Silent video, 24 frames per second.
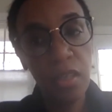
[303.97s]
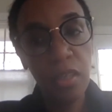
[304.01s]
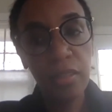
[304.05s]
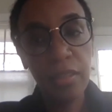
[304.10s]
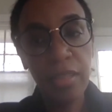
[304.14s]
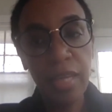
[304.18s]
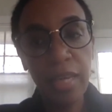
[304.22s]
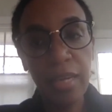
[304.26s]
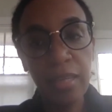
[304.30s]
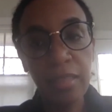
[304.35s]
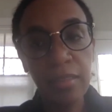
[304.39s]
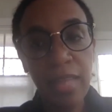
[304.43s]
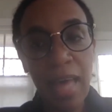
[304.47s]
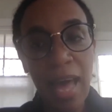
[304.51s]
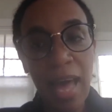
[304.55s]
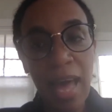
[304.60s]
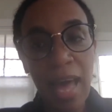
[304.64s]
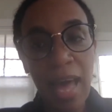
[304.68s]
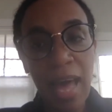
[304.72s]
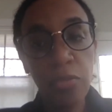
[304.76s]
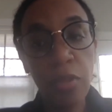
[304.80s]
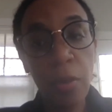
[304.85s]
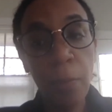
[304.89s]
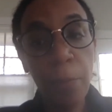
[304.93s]
that
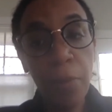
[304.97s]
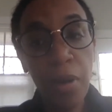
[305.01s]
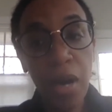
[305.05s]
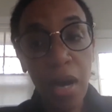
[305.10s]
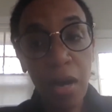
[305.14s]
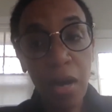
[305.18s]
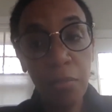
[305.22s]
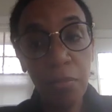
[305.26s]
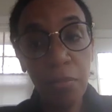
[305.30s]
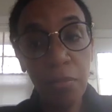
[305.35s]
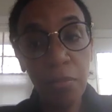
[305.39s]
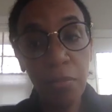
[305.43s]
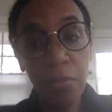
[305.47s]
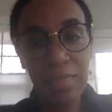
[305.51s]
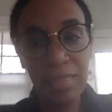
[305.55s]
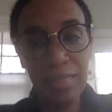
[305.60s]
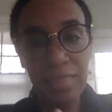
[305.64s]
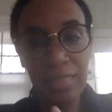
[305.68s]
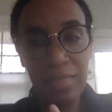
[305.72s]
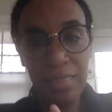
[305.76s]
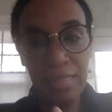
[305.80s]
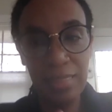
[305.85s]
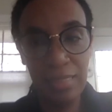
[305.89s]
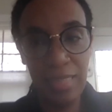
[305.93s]
allowed the public to
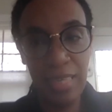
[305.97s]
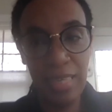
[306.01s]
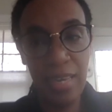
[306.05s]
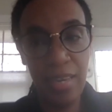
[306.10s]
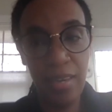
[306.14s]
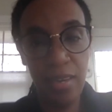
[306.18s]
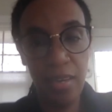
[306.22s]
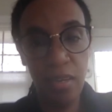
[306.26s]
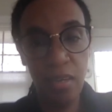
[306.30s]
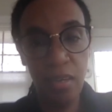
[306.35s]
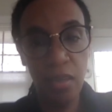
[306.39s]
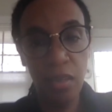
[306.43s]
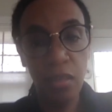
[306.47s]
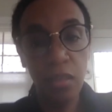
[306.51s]
see,